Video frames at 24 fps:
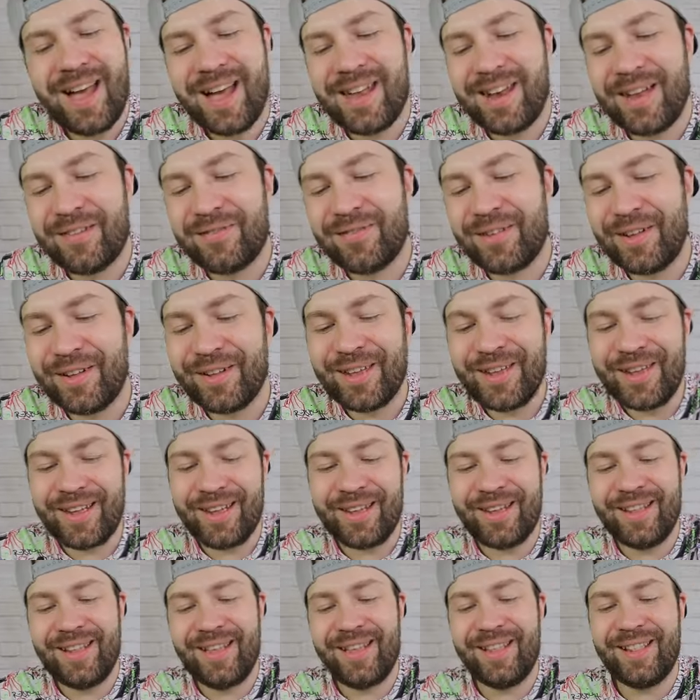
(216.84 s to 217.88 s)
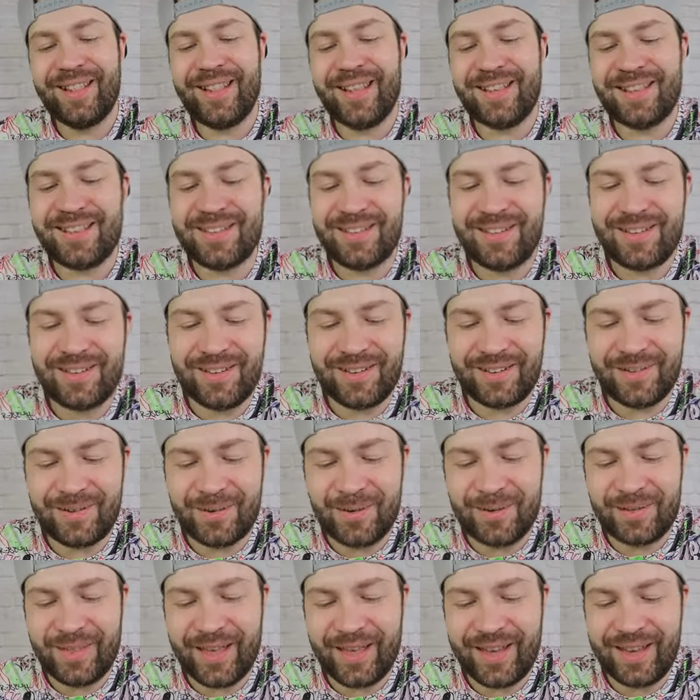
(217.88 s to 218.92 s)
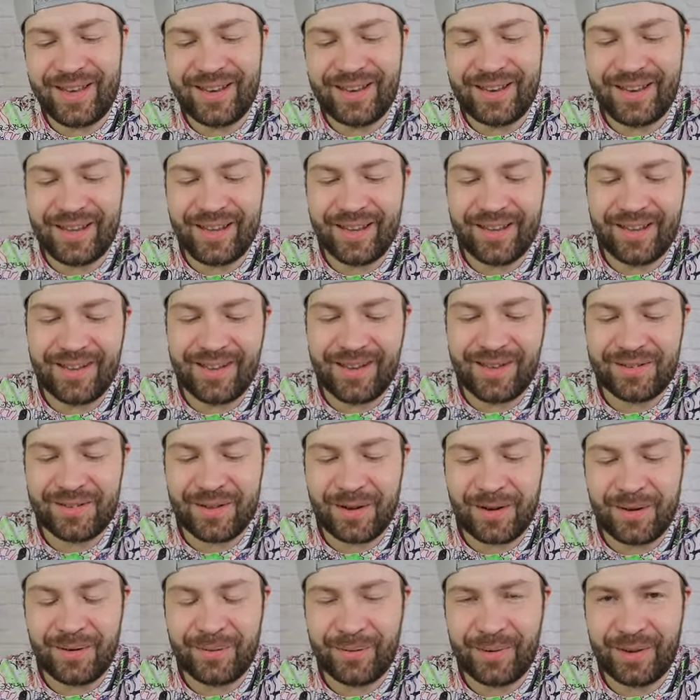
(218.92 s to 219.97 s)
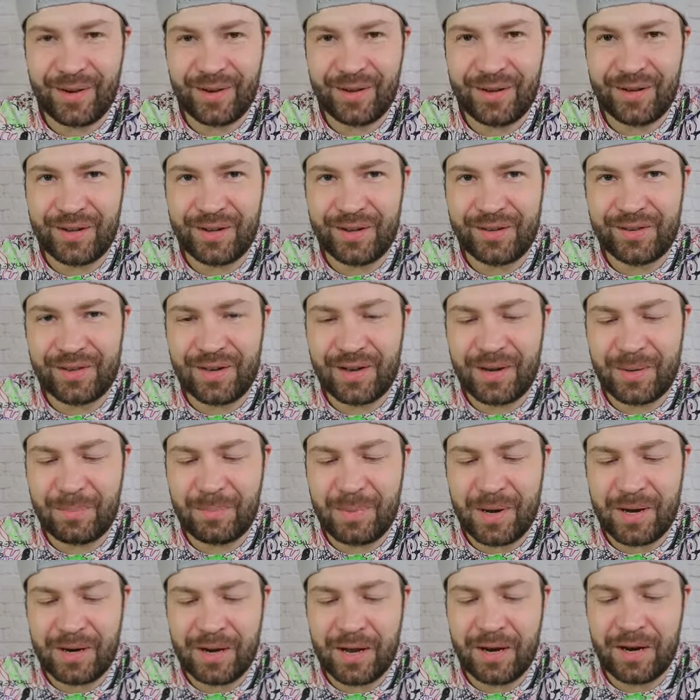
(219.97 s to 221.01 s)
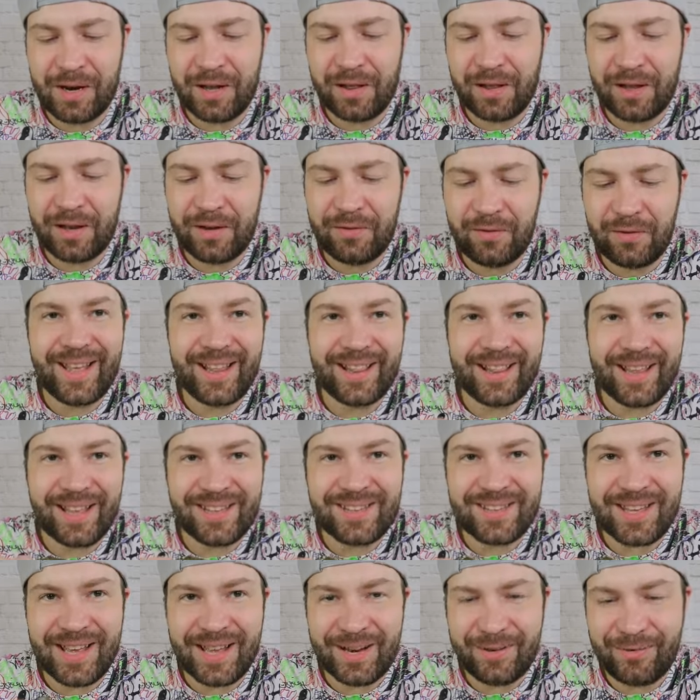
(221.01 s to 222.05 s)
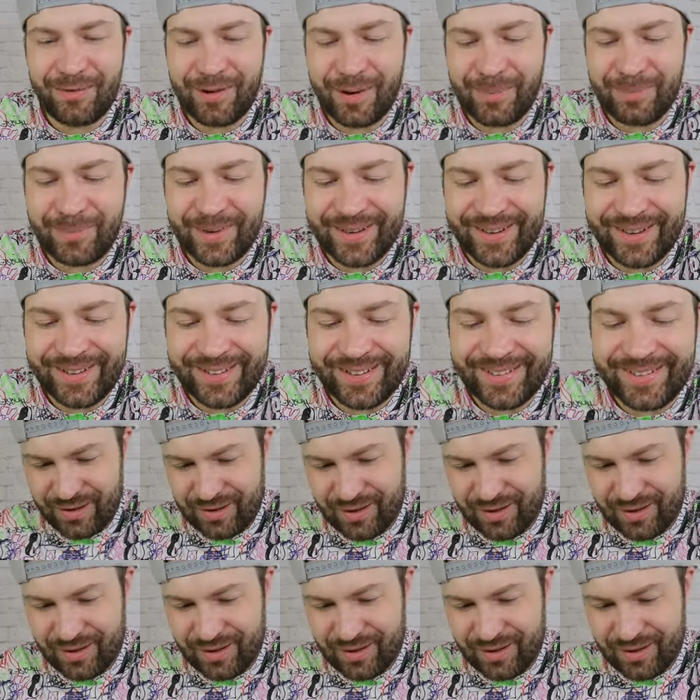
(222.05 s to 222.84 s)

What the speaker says: Enough talking, let's do the eating. So it is in banana leaf. Let's unwrap it.